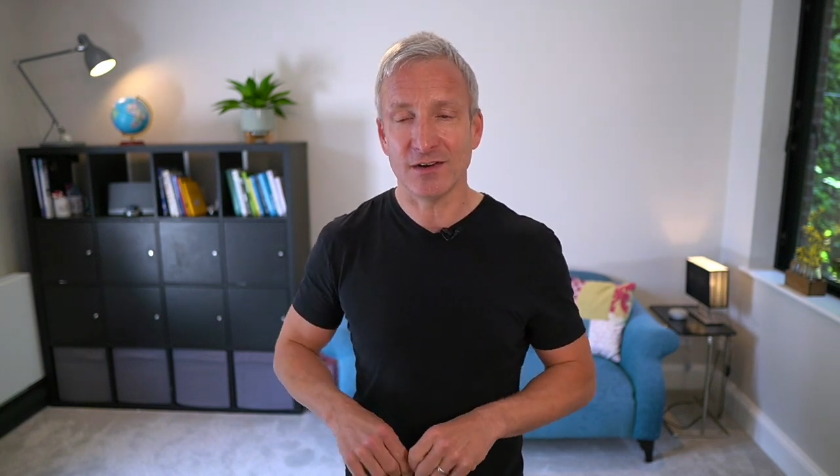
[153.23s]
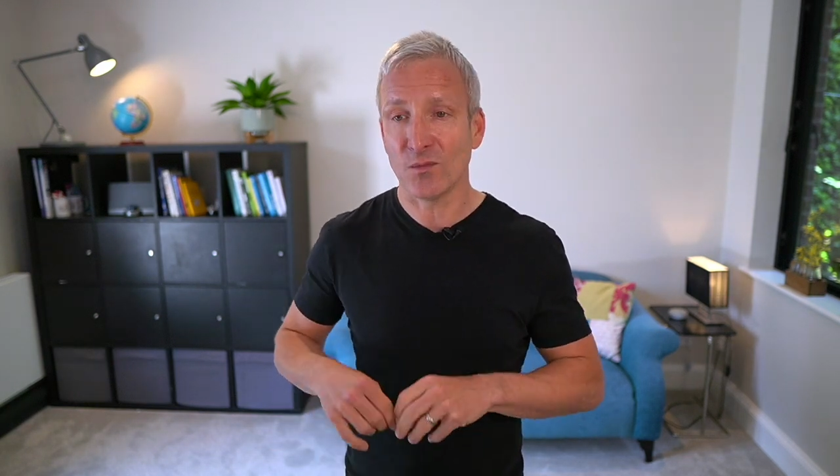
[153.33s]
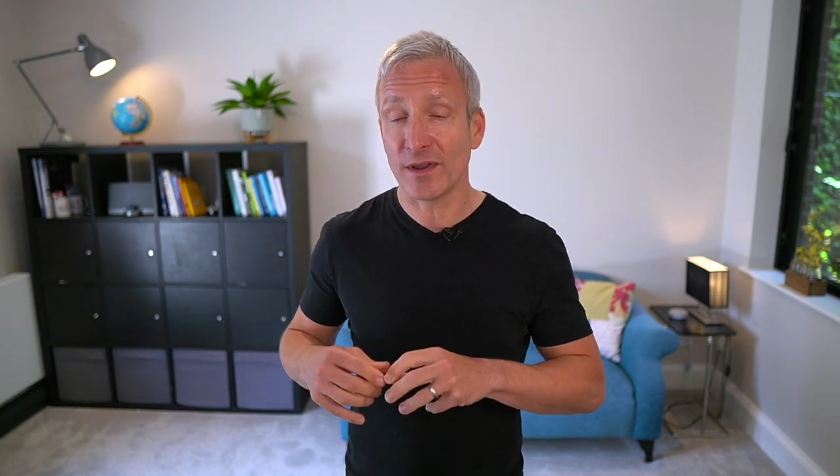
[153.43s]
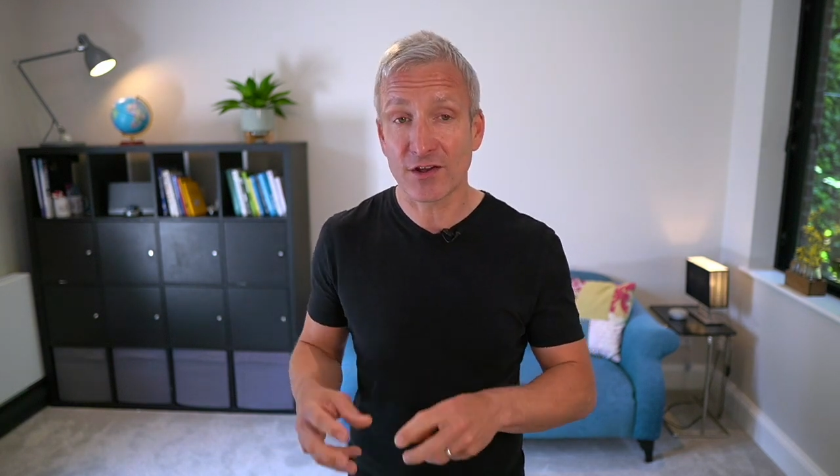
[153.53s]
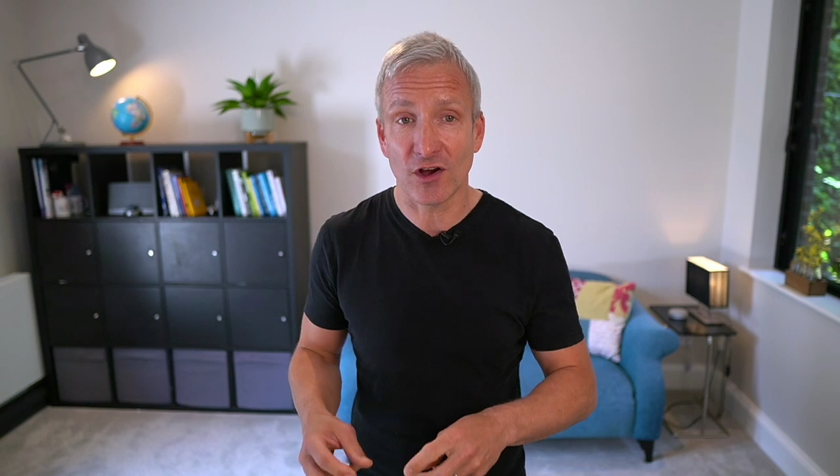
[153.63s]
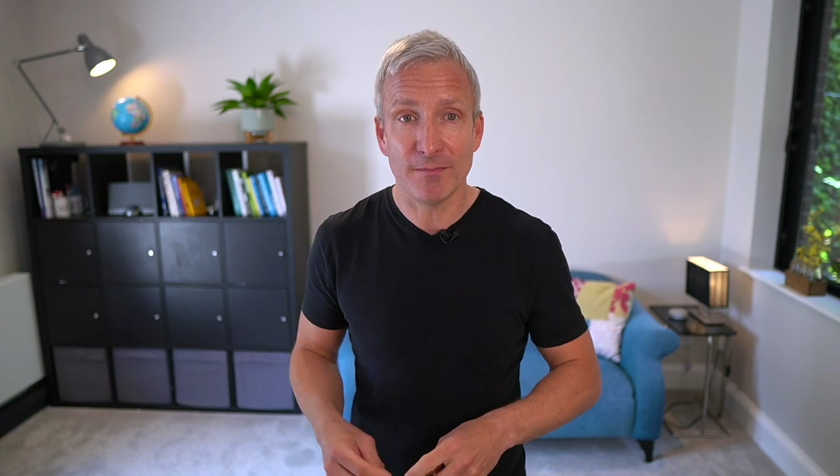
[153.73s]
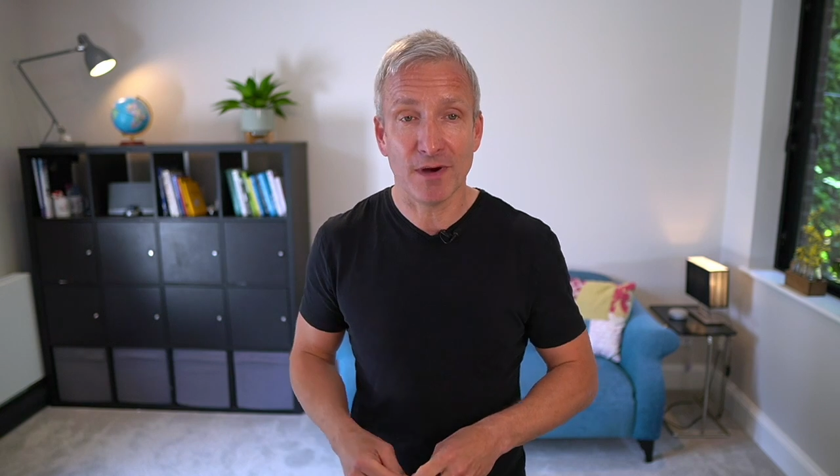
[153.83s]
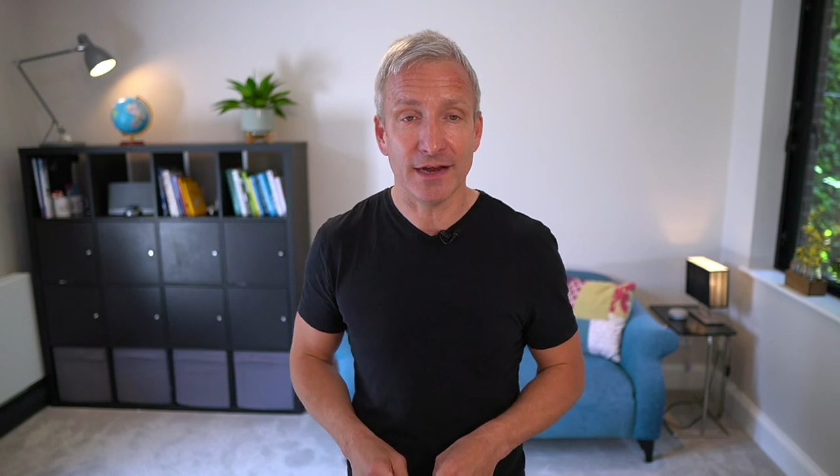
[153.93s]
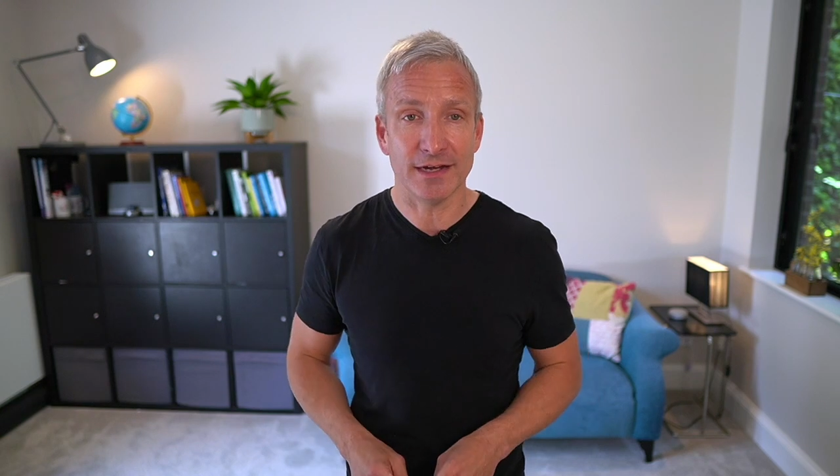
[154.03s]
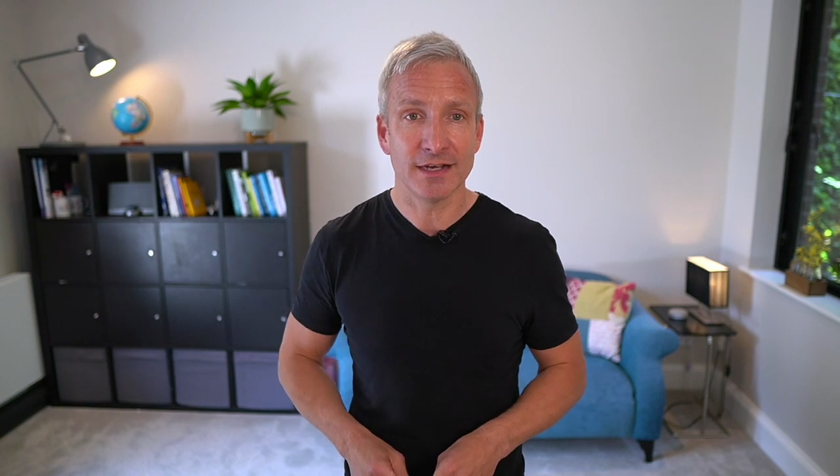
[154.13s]
what they got in
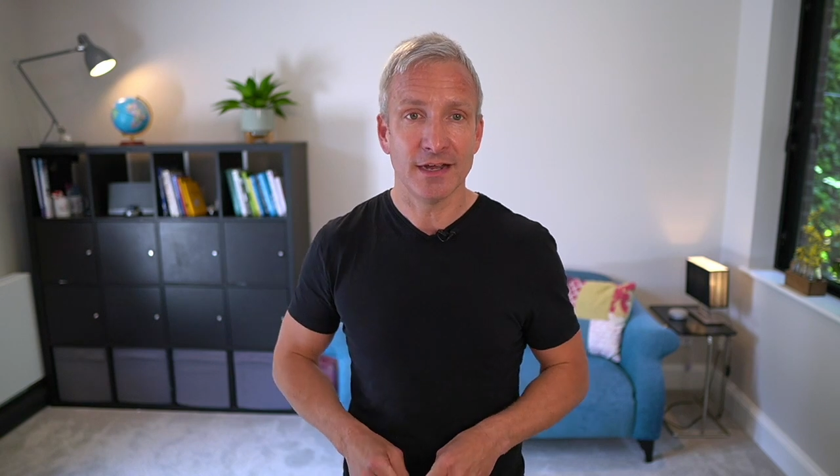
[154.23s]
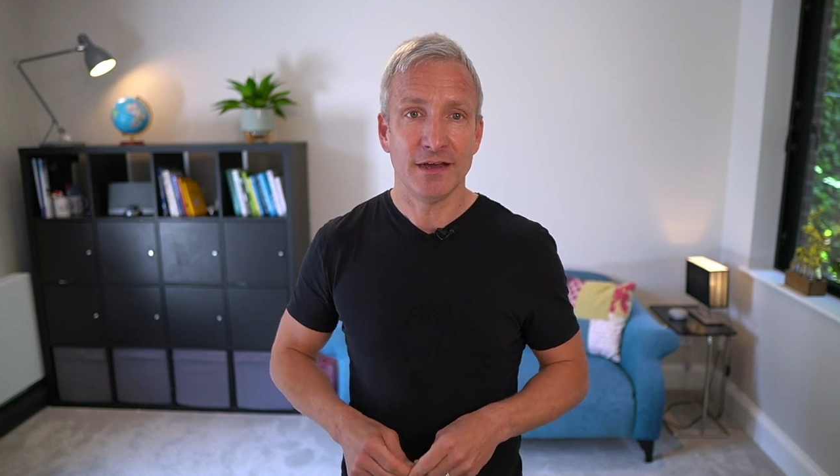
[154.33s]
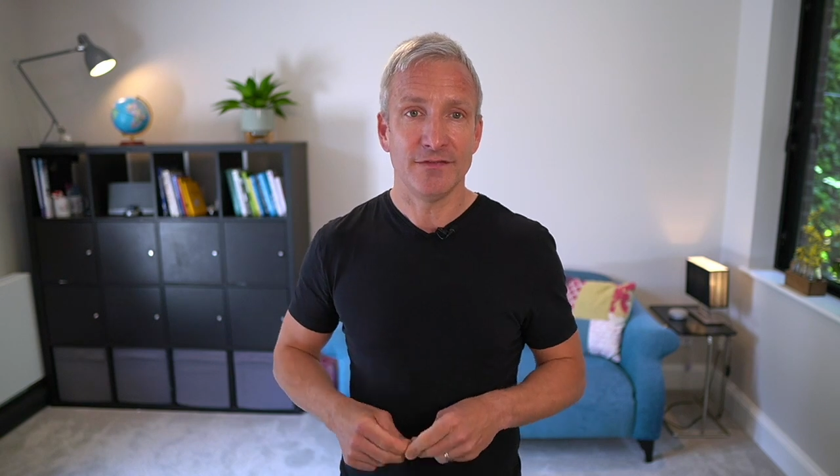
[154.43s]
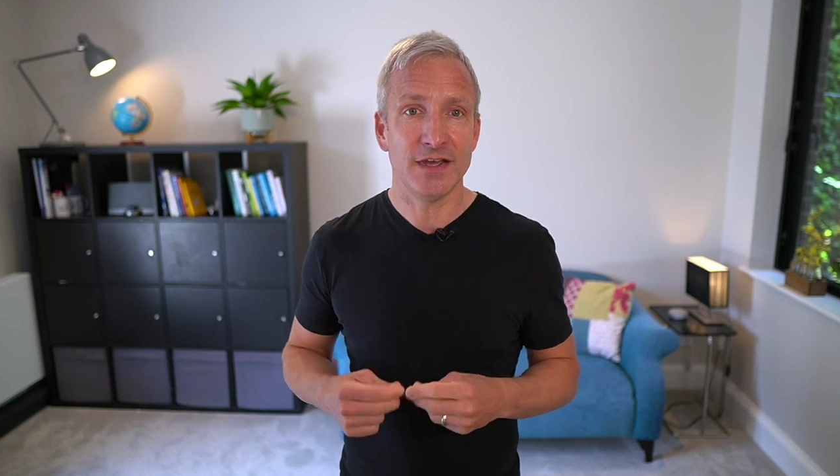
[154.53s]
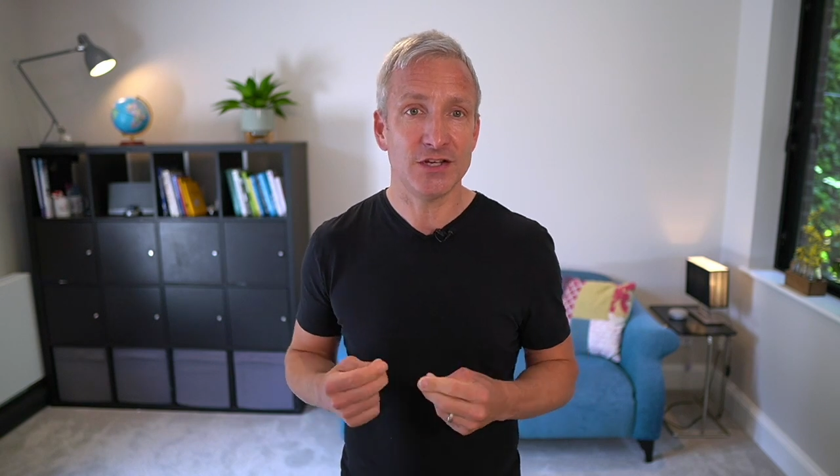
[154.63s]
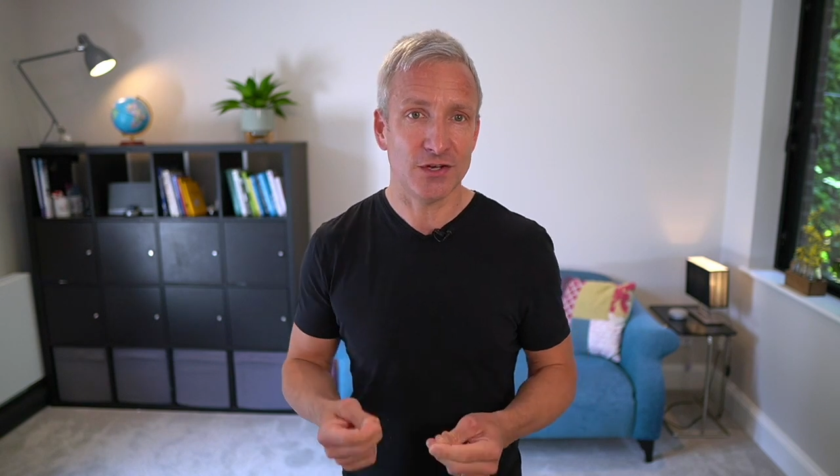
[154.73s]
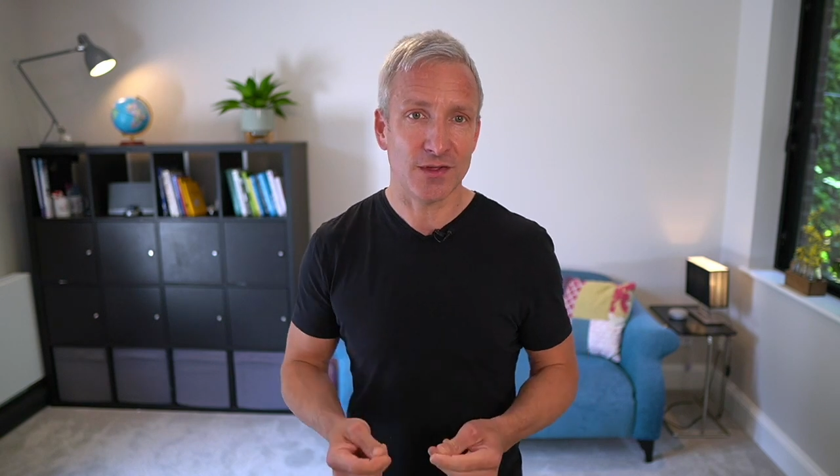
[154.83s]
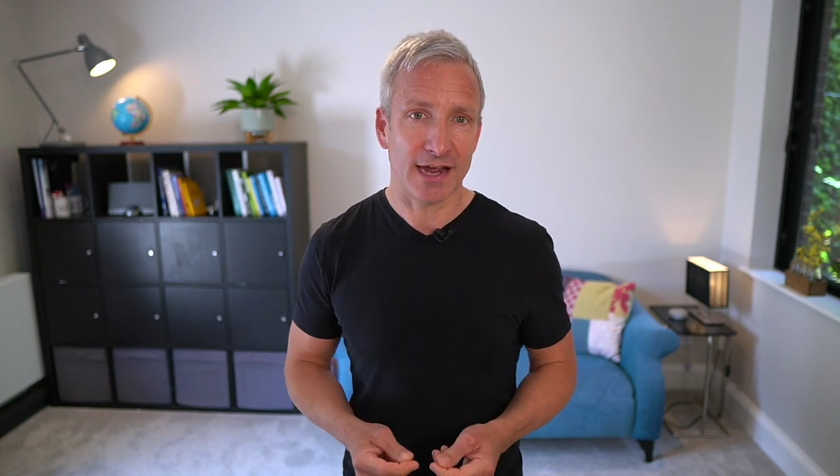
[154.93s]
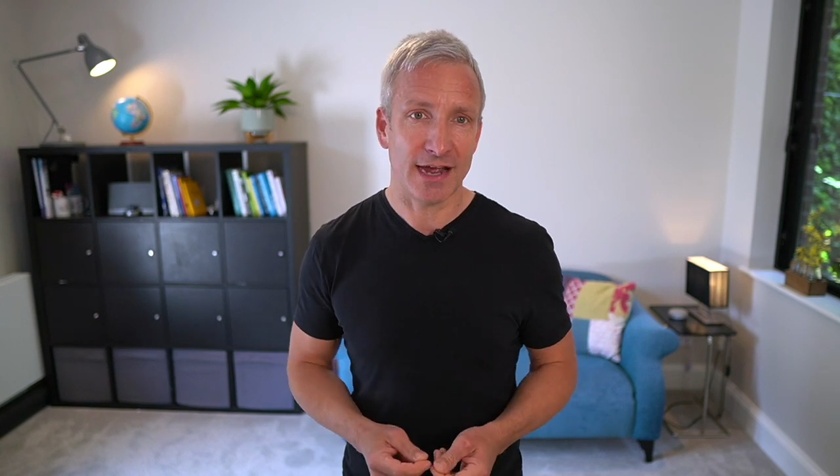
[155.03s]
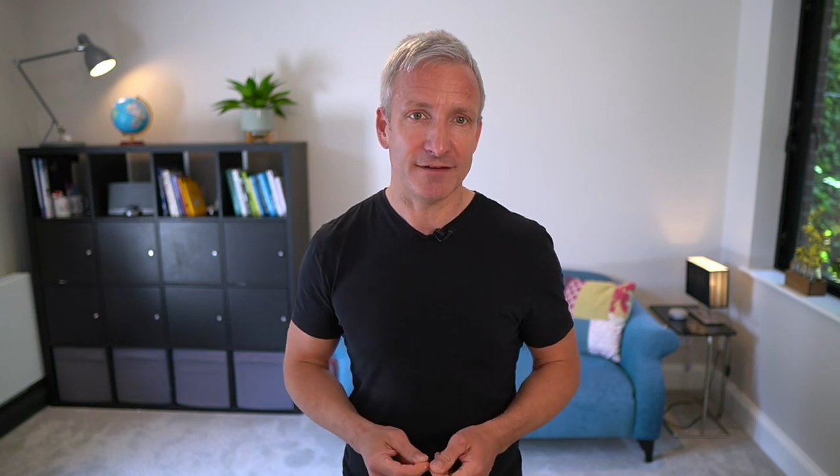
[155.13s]
mind, the issue
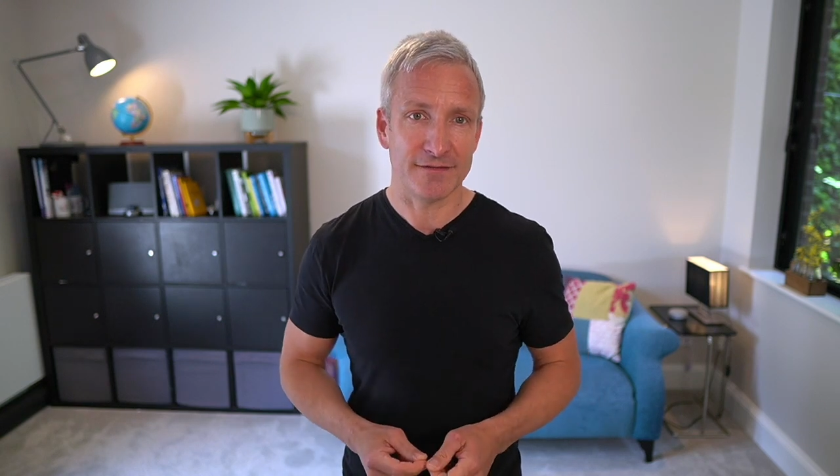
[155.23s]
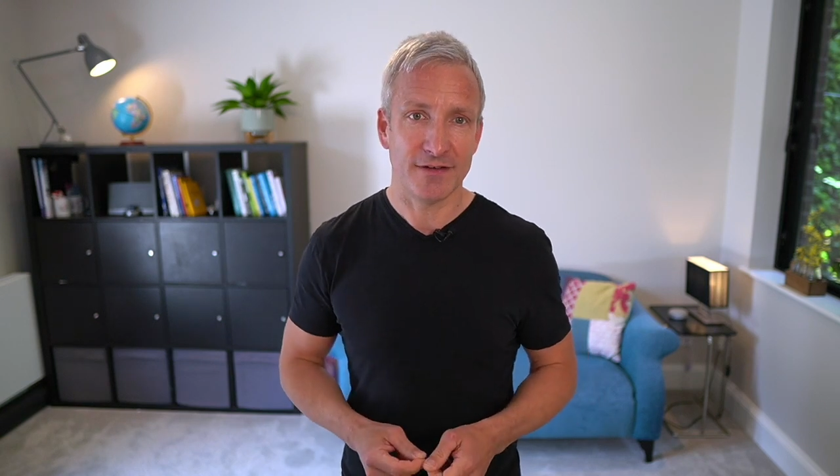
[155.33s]
they have.